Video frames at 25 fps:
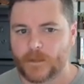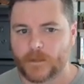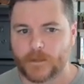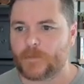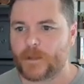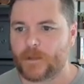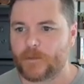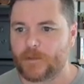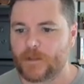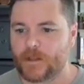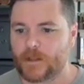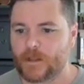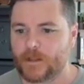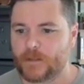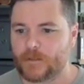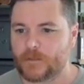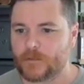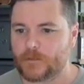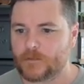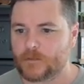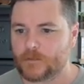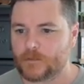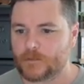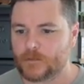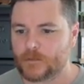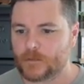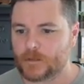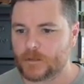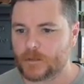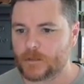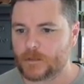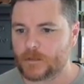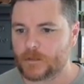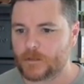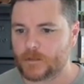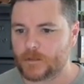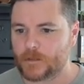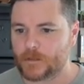maybe
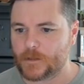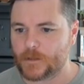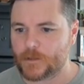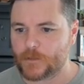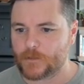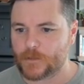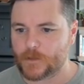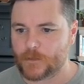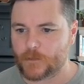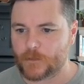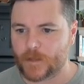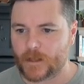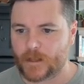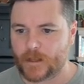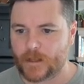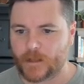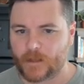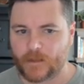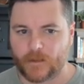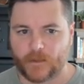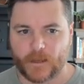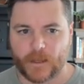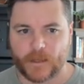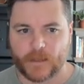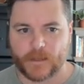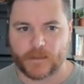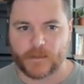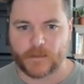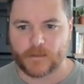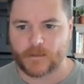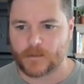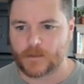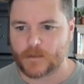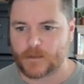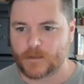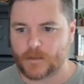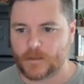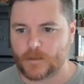do some like kind of
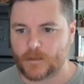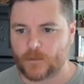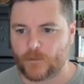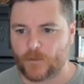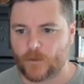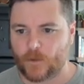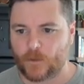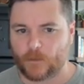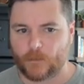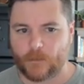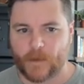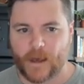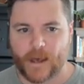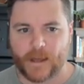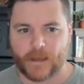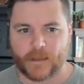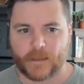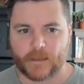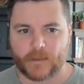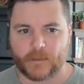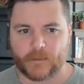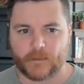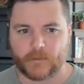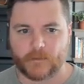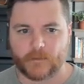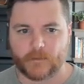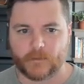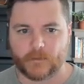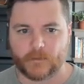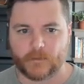nice default padding.